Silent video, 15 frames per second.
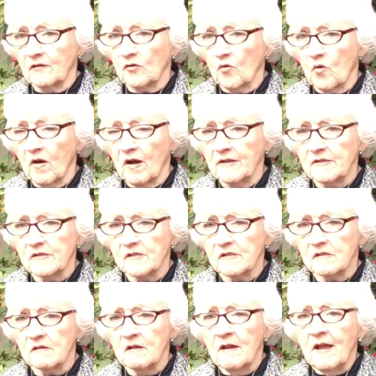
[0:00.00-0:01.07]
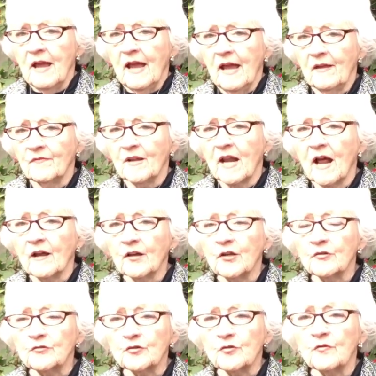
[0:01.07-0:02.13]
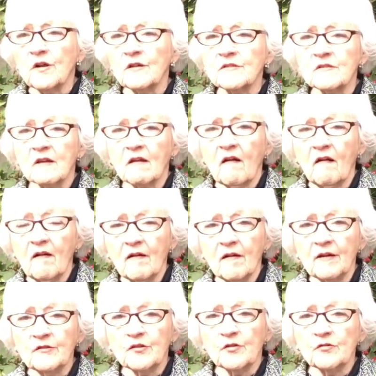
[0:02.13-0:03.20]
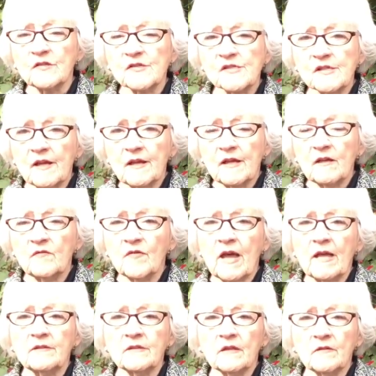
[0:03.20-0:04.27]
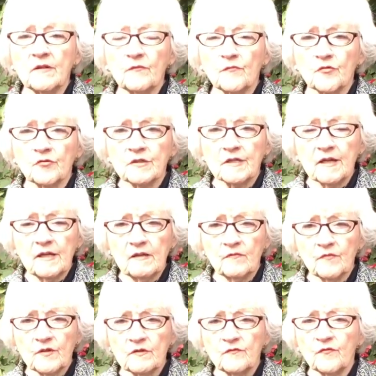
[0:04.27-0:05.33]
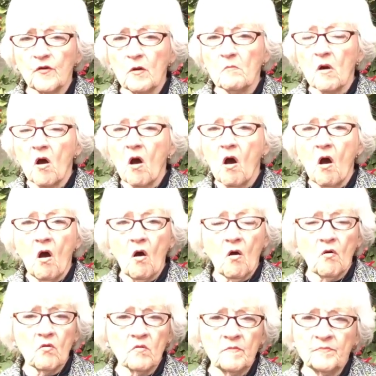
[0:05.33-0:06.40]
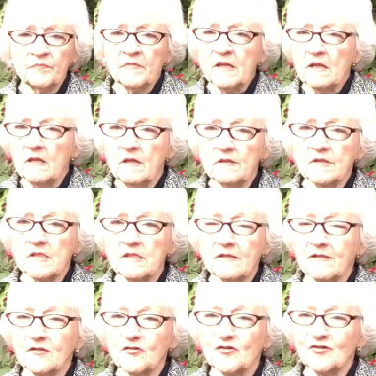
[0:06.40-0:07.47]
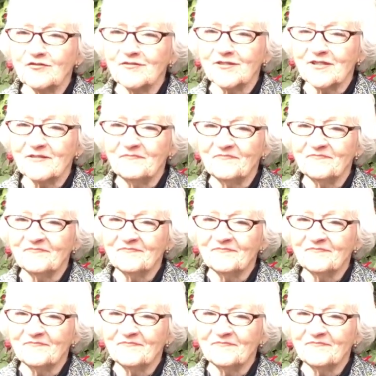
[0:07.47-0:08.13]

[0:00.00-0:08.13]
in Christ, and that I could trust God to save and deliver David from all his addictions.